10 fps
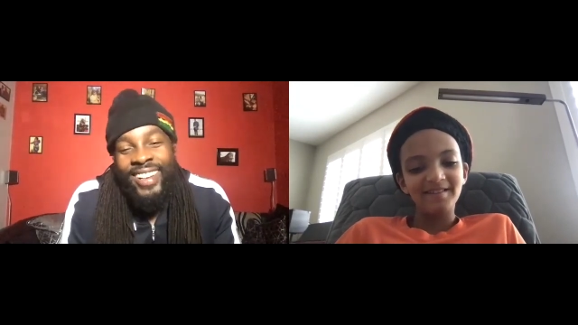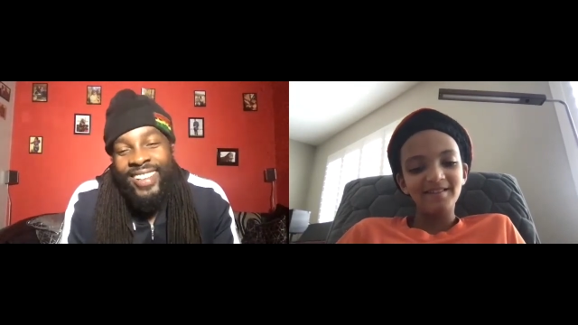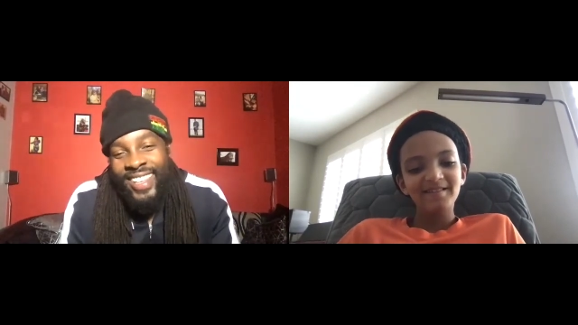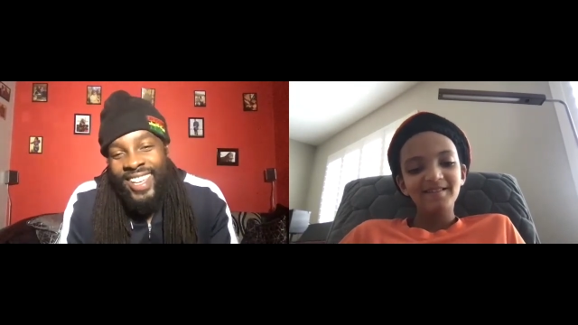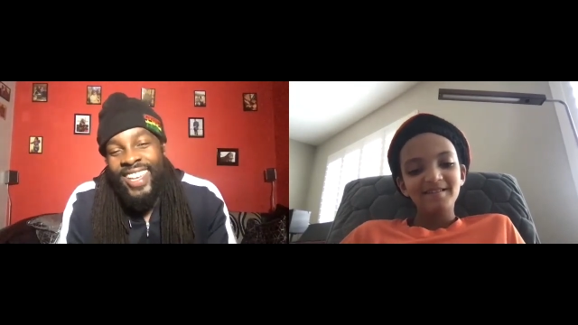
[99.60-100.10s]

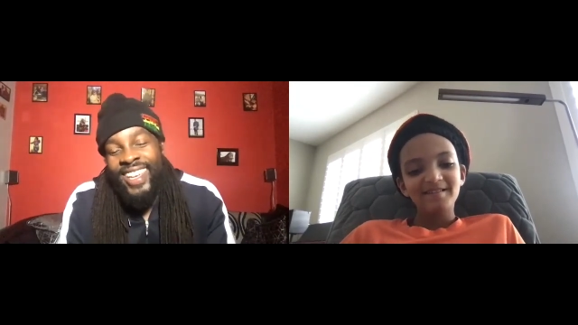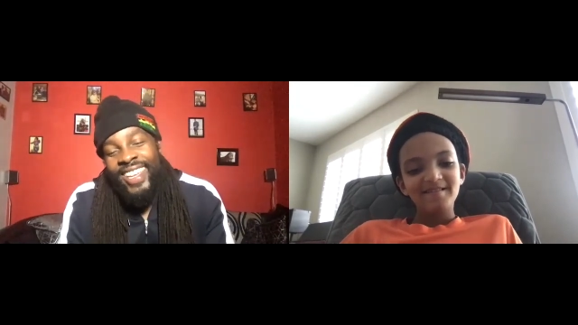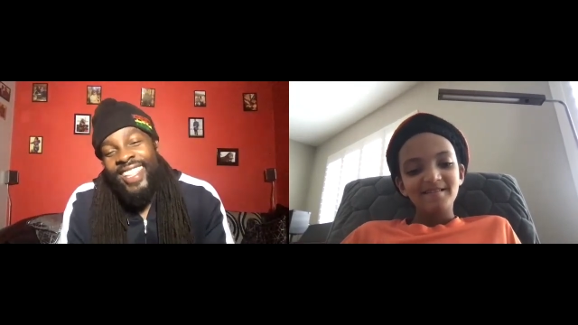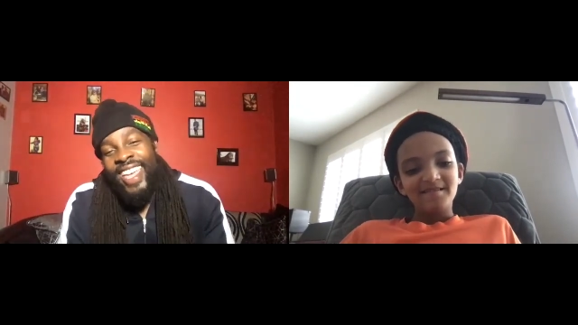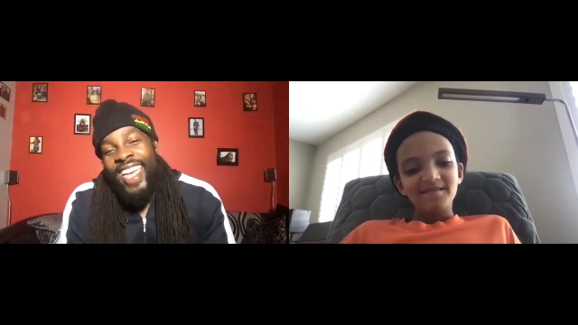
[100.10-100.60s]
Speaker 1: okay.
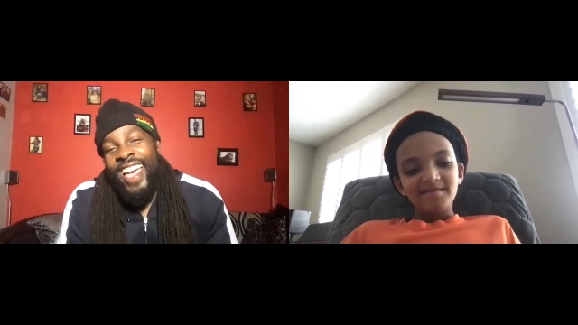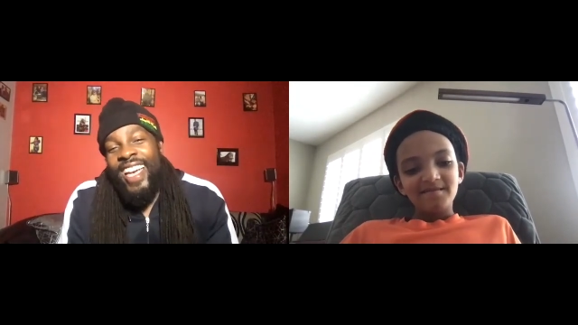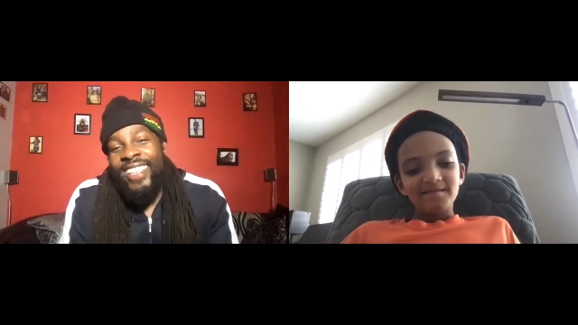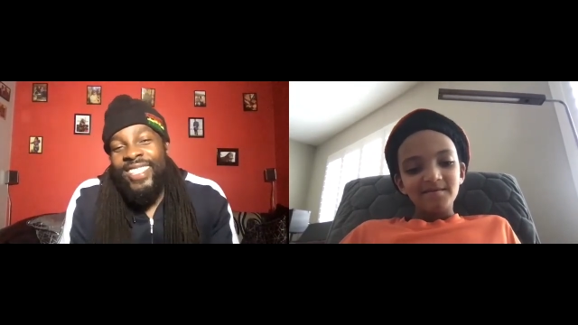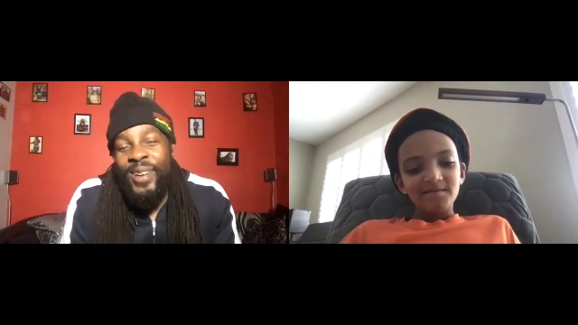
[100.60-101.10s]

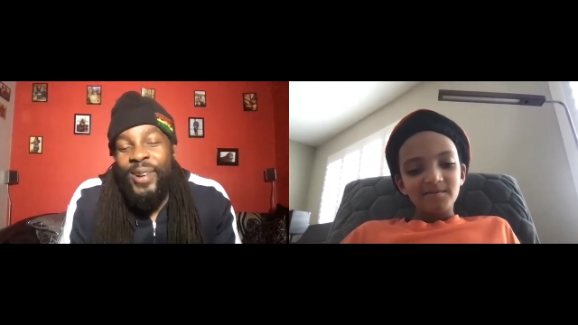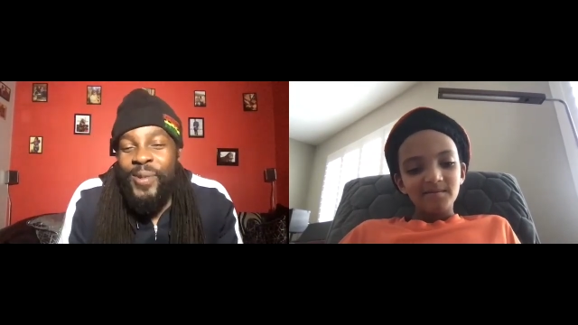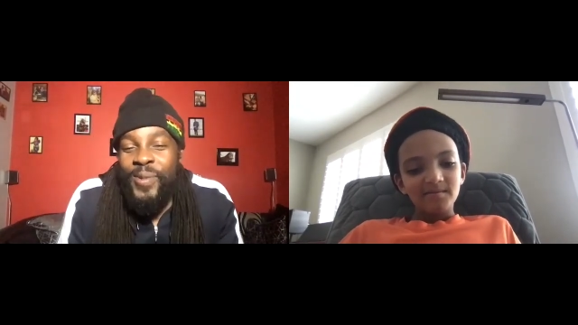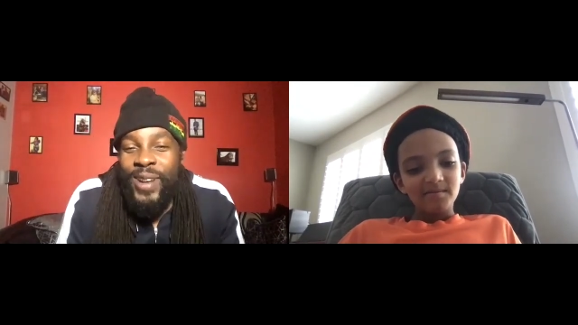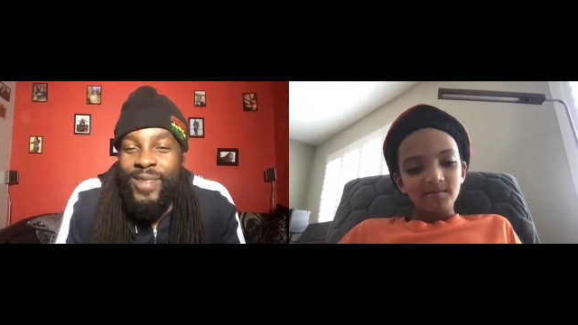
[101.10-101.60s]
So
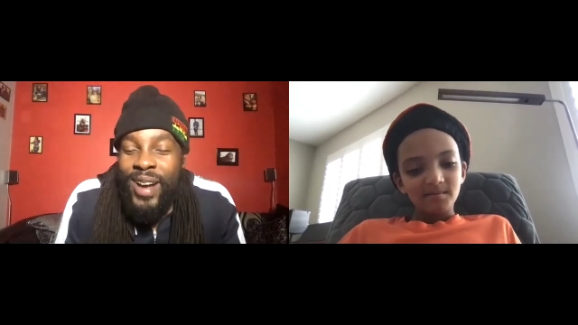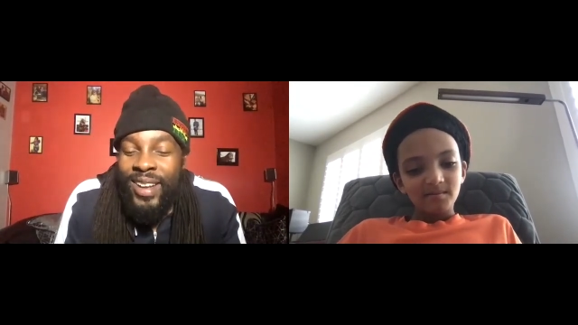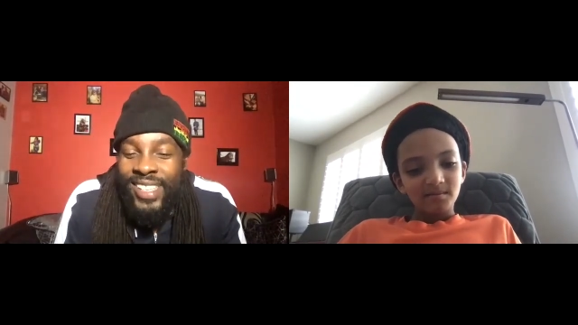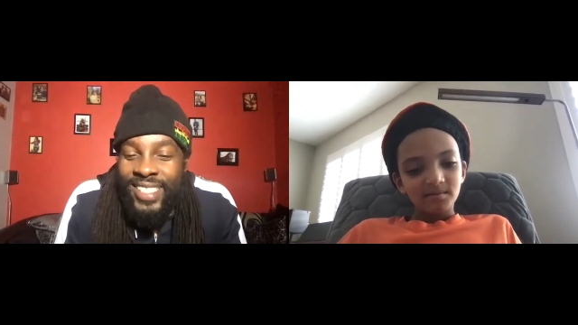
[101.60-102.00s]
what about the